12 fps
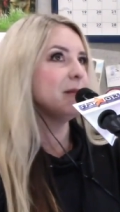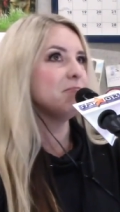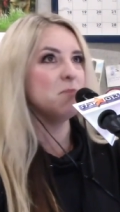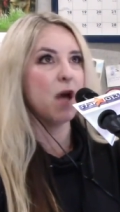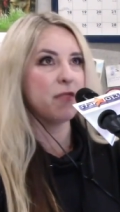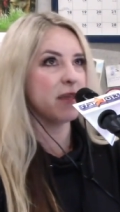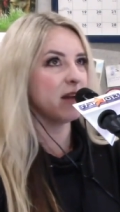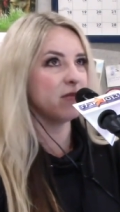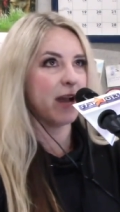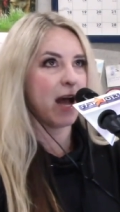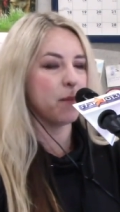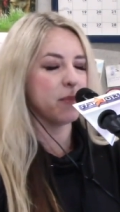Nothing
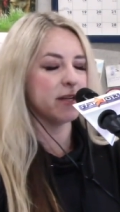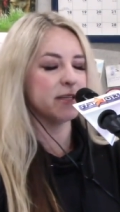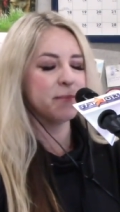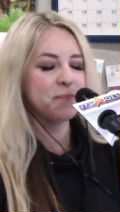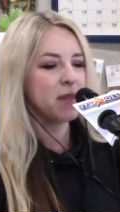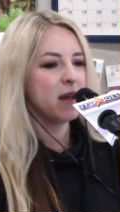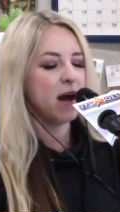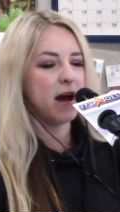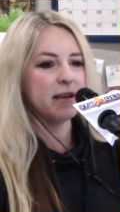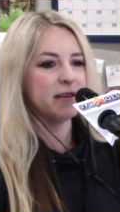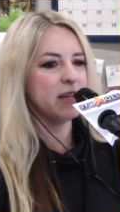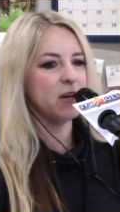ever happened.
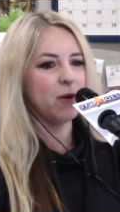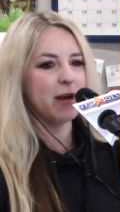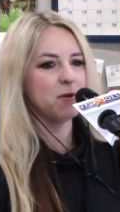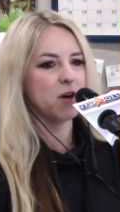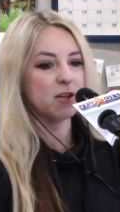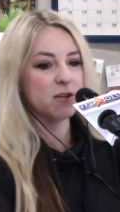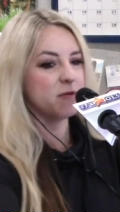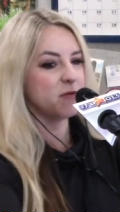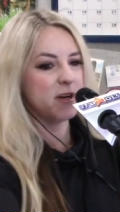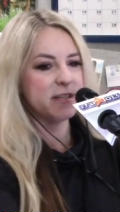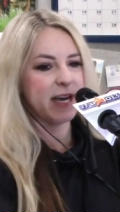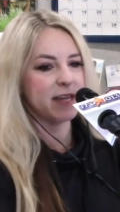I got to the
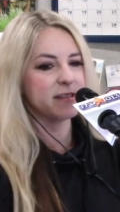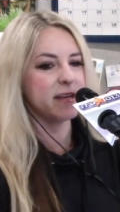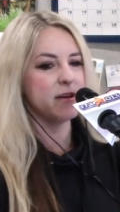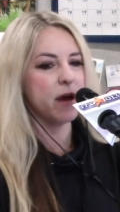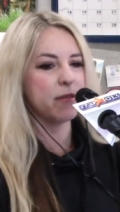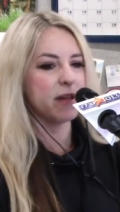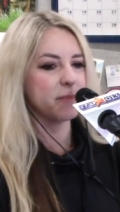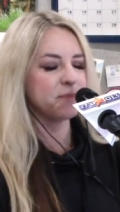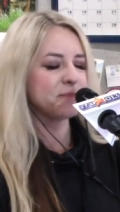front desk and nothing.